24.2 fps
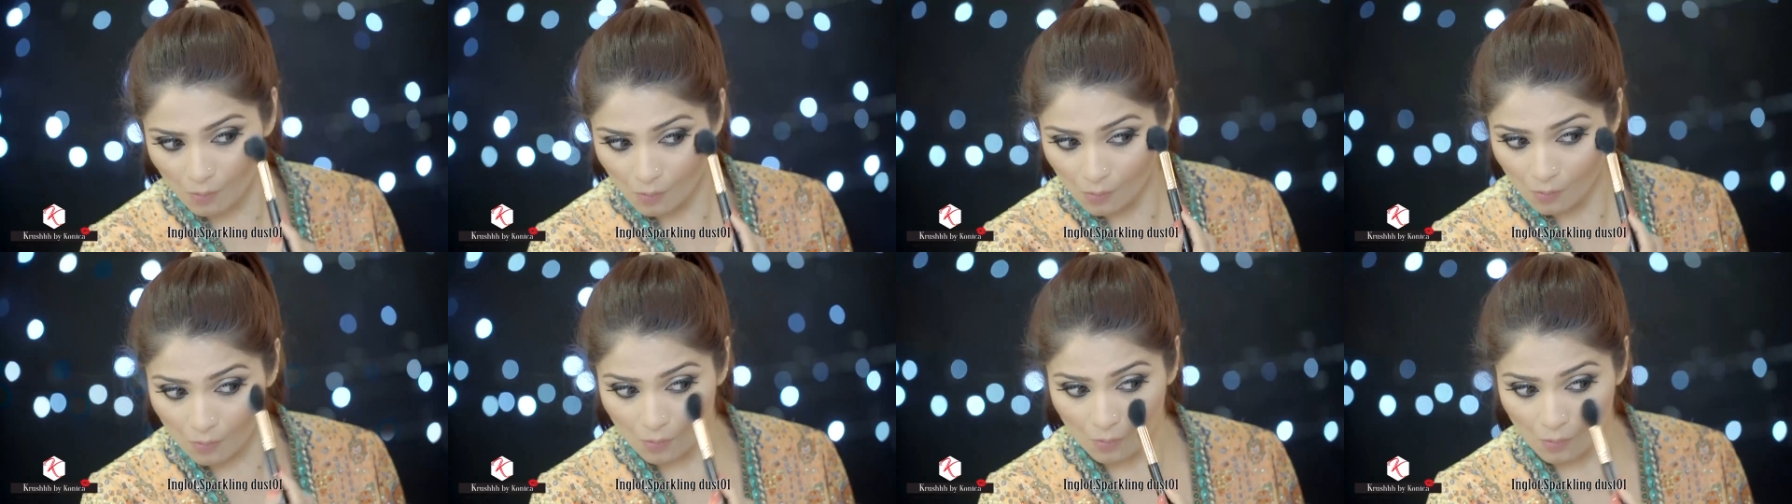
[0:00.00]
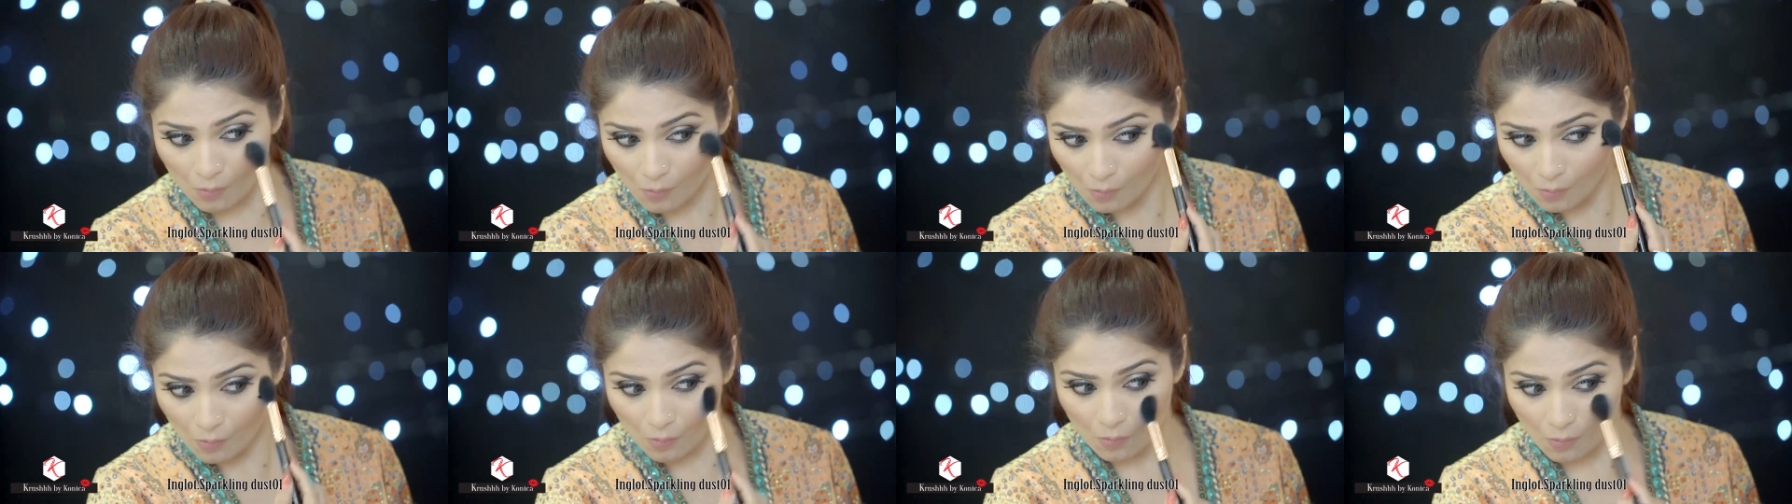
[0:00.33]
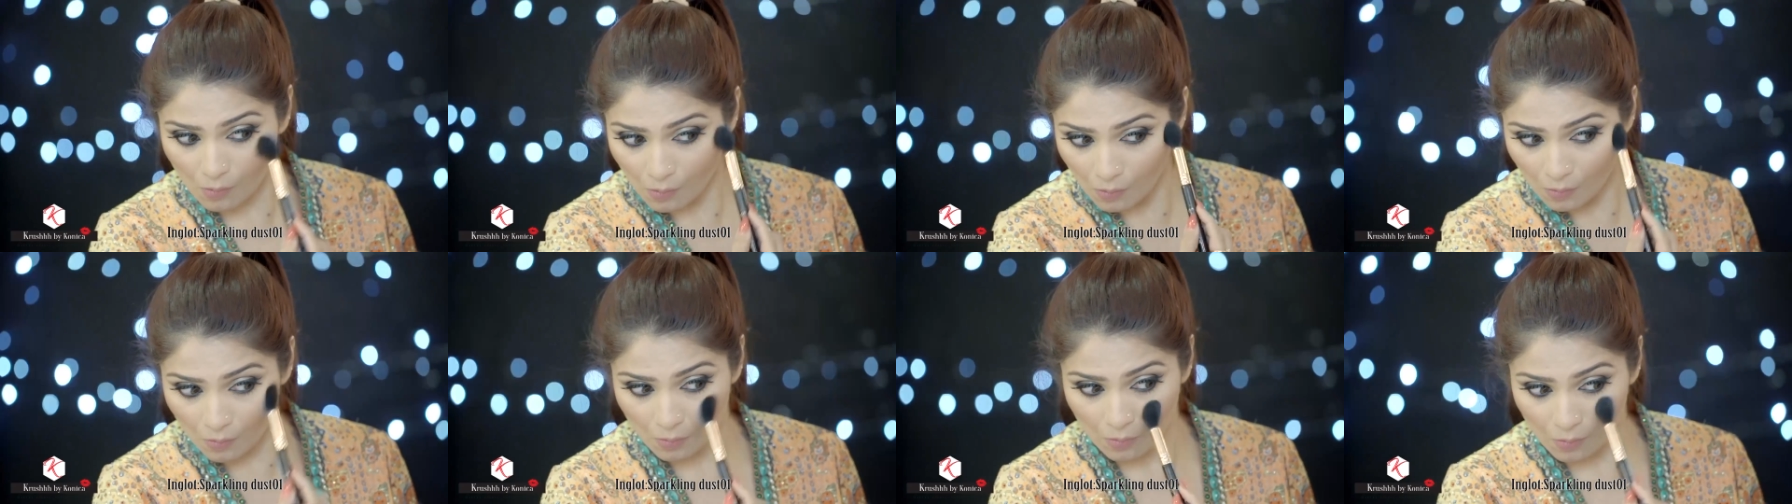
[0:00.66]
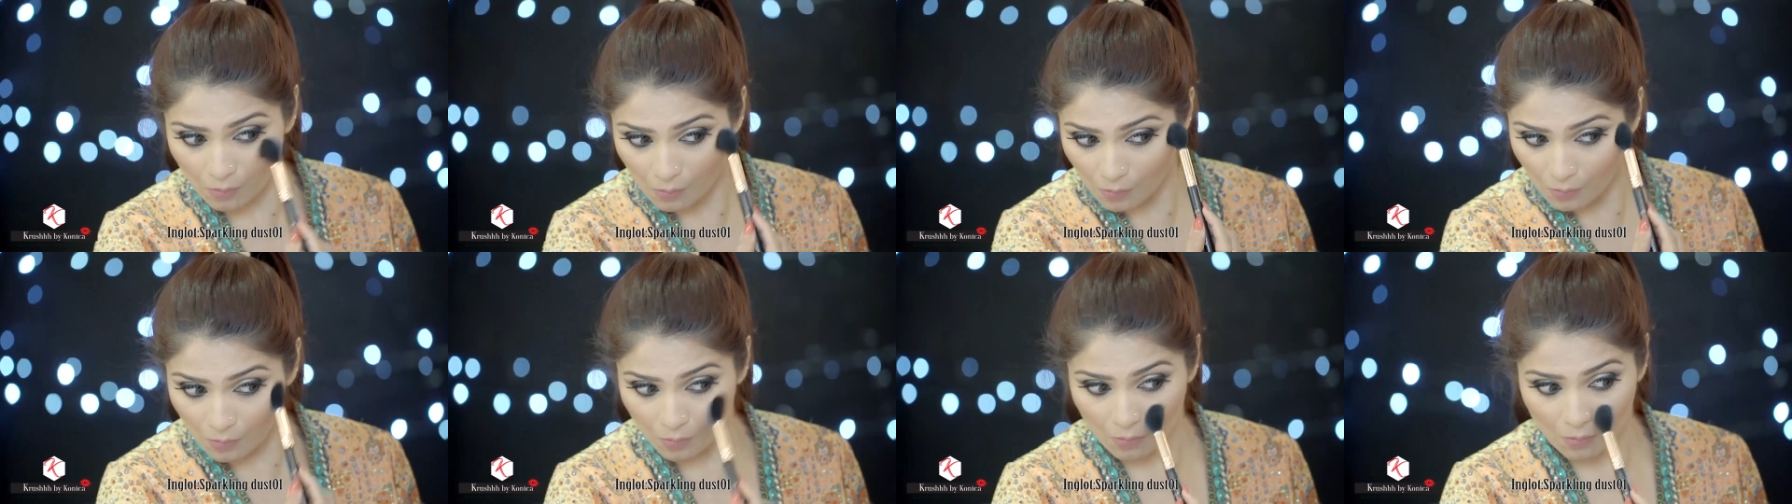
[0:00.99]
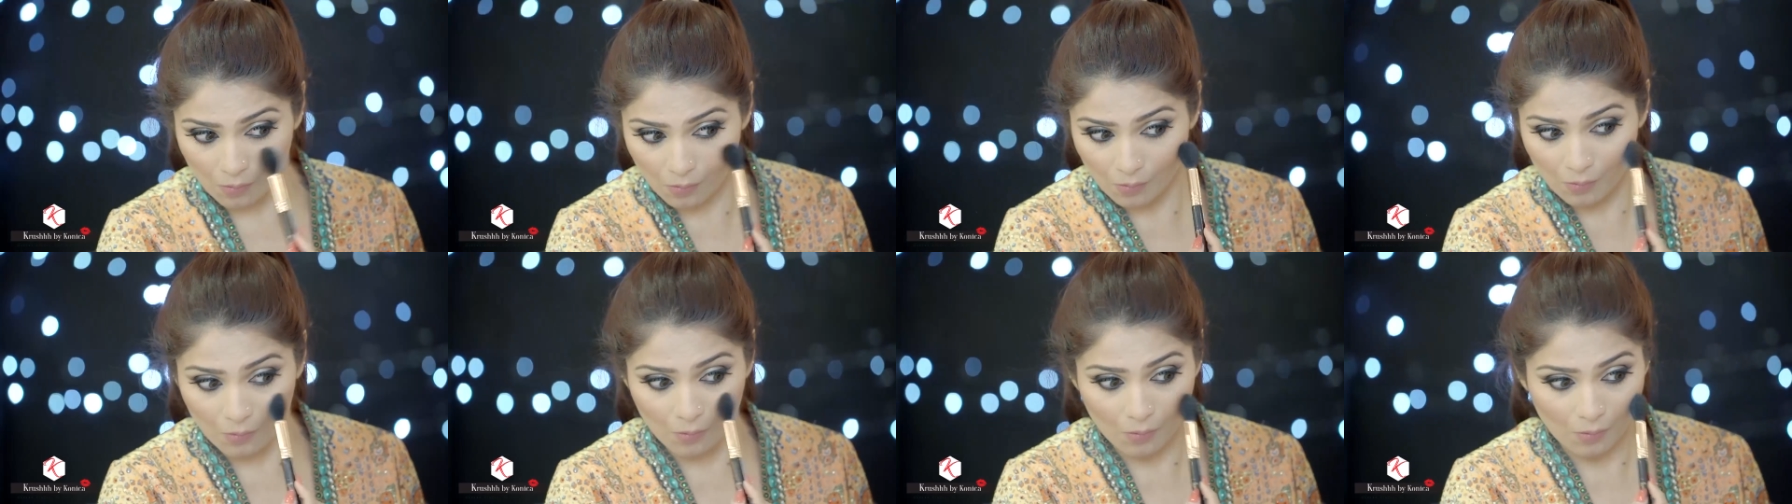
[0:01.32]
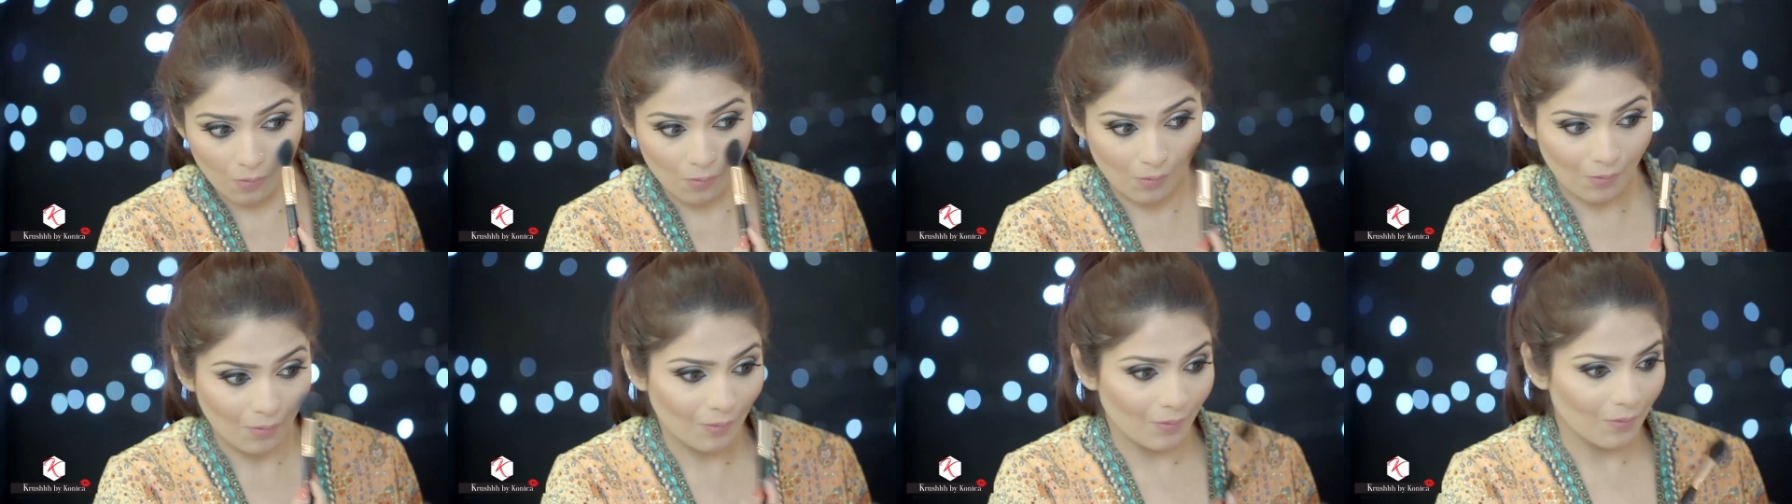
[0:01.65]
apply the Inglot
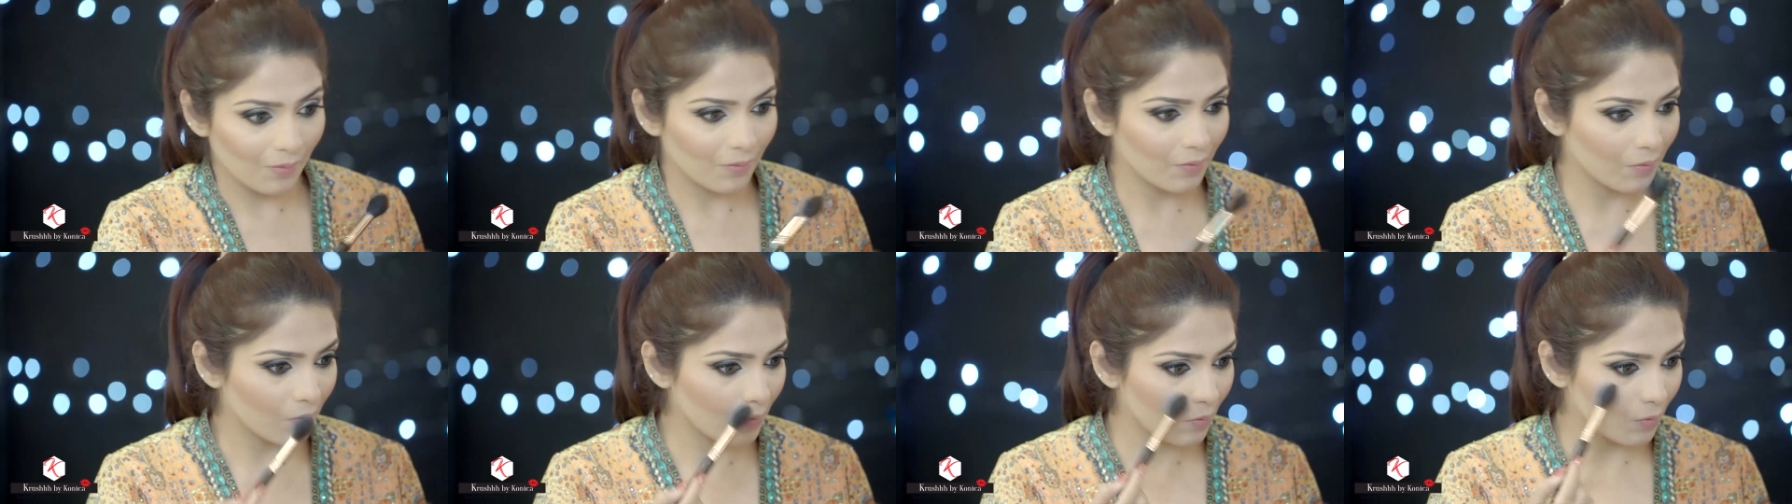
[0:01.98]
Sparkling Dust in